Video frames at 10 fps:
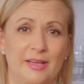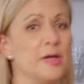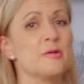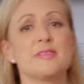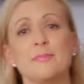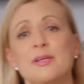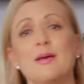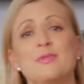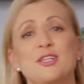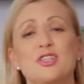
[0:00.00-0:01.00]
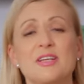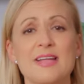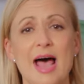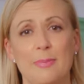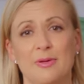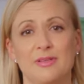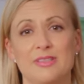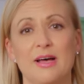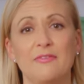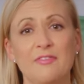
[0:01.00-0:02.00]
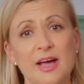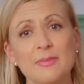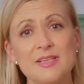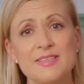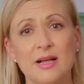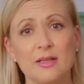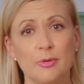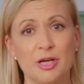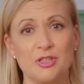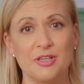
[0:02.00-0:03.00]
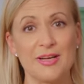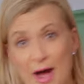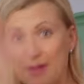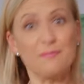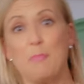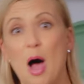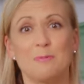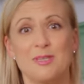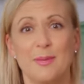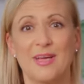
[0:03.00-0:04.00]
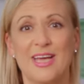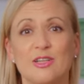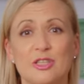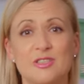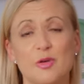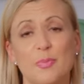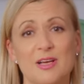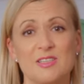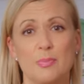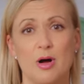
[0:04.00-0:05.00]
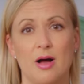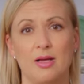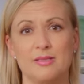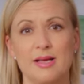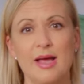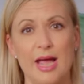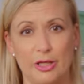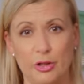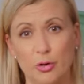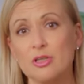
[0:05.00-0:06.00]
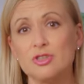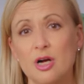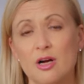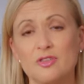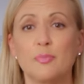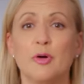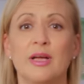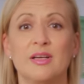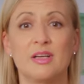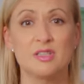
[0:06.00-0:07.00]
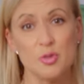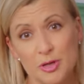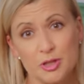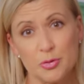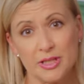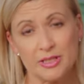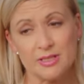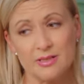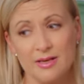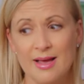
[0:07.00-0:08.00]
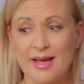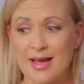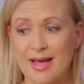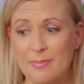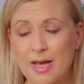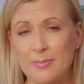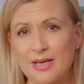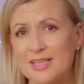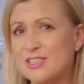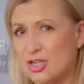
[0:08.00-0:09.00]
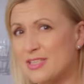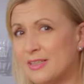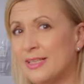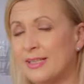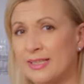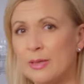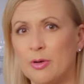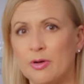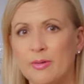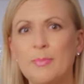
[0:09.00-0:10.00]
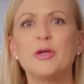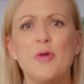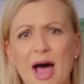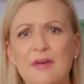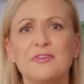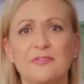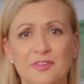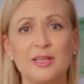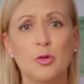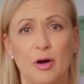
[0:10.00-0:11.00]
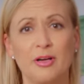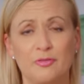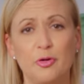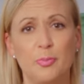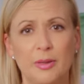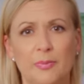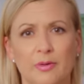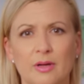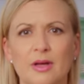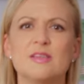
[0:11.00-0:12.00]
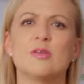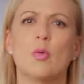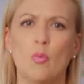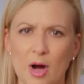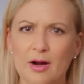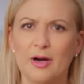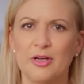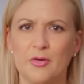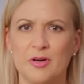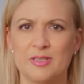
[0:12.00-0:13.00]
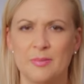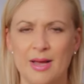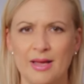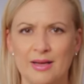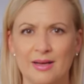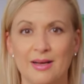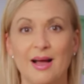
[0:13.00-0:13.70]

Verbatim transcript: You know, sometimes it just happens. A family celebration kind of pops up and catches you by surprise. And you're in charge of bringing a sweet treat. And maybe it's just a little nibble, but you have to feed quite a few people. So what are you going to make?